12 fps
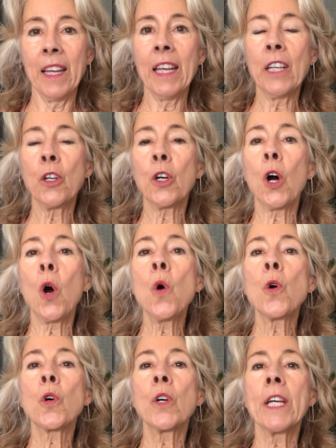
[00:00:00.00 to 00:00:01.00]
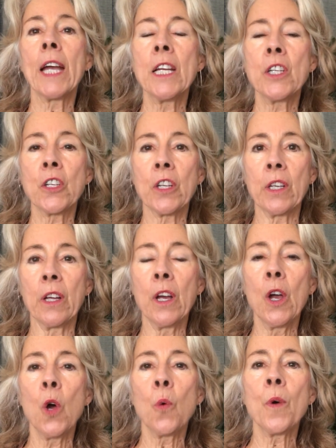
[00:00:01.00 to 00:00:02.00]
in co-creation
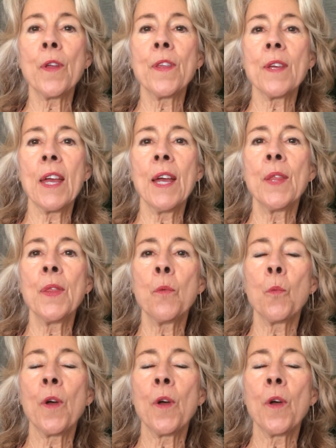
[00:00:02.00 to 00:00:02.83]
within,